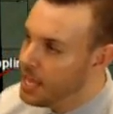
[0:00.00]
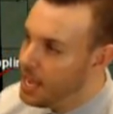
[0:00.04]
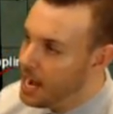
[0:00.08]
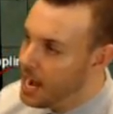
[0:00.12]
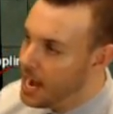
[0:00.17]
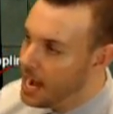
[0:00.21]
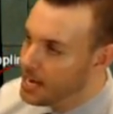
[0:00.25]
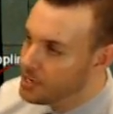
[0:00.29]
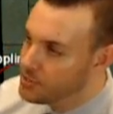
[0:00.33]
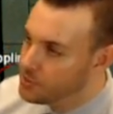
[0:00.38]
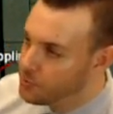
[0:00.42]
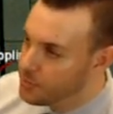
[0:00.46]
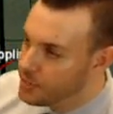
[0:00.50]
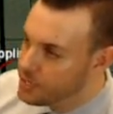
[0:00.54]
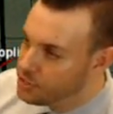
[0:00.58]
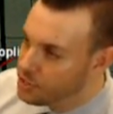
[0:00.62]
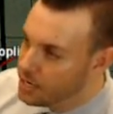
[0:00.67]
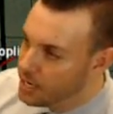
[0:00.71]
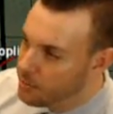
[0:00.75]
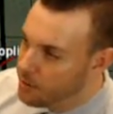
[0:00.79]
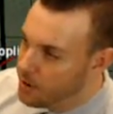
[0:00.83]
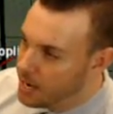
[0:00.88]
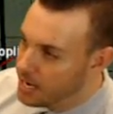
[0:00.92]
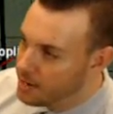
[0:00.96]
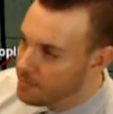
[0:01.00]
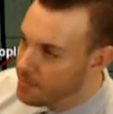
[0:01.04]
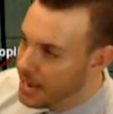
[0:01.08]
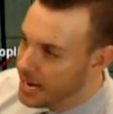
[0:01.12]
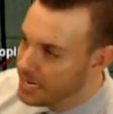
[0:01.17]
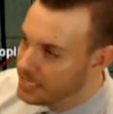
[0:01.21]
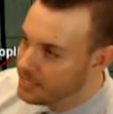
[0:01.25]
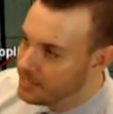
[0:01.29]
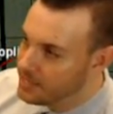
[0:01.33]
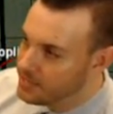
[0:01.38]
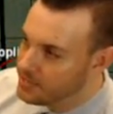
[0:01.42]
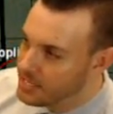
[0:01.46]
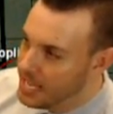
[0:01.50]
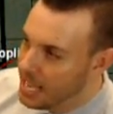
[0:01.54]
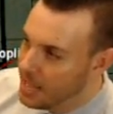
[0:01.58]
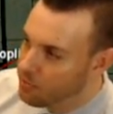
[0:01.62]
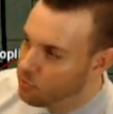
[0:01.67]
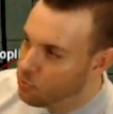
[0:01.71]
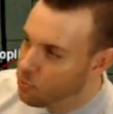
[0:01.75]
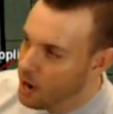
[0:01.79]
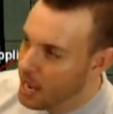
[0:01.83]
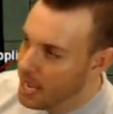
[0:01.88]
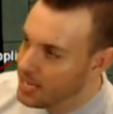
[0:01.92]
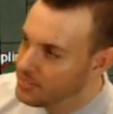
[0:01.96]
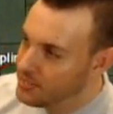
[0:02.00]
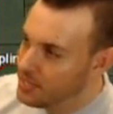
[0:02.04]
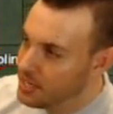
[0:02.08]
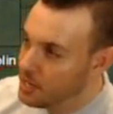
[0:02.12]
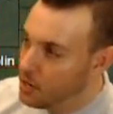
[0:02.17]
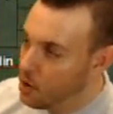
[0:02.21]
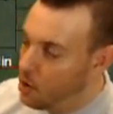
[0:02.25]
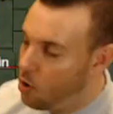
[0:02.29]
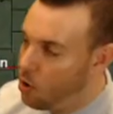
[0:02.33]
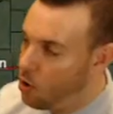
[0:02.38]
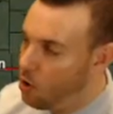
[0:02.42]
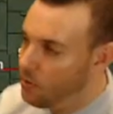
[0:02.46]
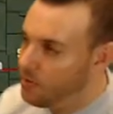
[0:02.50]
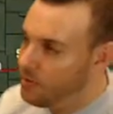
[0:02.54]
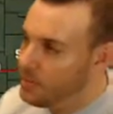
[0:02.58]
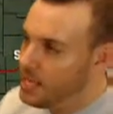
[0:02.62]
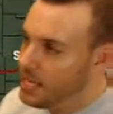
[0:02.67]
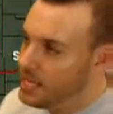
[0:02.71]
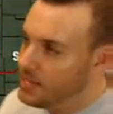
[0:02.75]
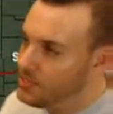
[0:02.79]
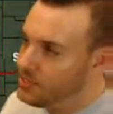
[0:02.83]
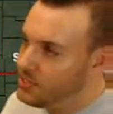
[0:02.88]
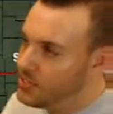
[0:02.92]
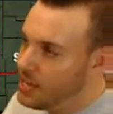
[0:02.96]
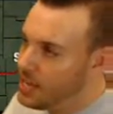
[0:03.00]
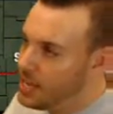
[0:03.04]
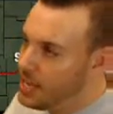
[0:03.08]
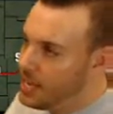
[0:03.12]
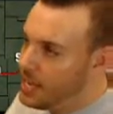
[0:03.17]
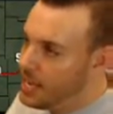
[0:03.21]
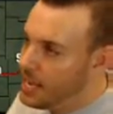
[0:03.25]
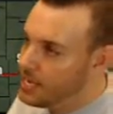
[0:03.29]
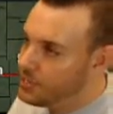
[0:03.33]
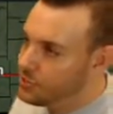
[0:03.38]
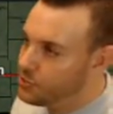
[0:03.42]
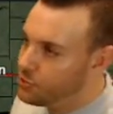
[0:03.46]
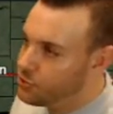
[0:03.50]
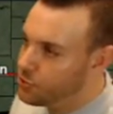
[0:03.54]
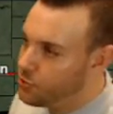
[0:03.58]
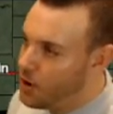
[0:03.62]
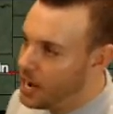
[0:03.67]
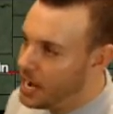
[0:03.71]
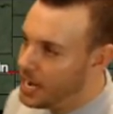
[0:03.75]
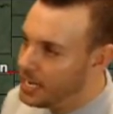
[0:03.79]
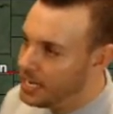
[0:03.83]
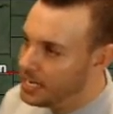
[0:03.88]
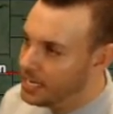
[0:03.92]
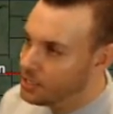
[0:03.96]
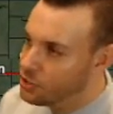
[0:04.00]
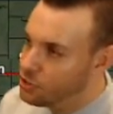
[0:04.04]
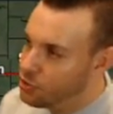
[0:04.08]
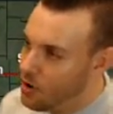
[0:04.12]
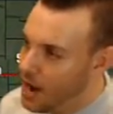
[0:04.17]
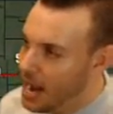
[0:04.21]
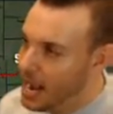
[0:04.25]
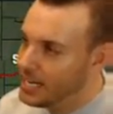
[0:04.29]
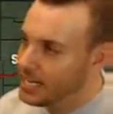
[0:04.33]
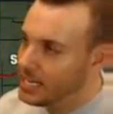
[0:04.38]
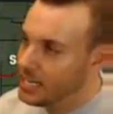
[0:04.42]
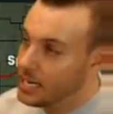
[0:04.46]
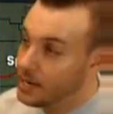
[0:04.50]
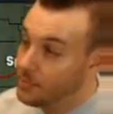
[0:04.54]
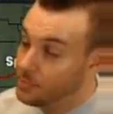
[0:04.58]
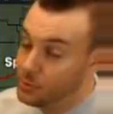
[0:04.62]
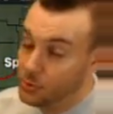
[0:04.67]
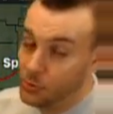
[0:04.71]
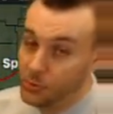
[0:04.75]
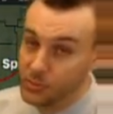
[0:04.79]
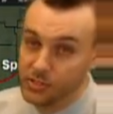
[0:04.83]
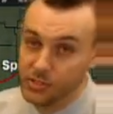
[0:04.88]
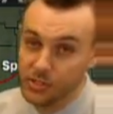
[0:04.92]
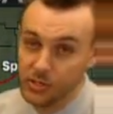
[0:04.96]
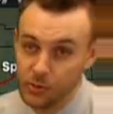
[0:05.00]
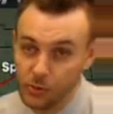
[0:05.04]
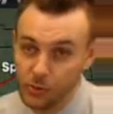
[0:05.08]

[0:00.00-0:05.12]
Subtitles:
And it's regenerating back to the southwest, and all this is training and tracking up towards the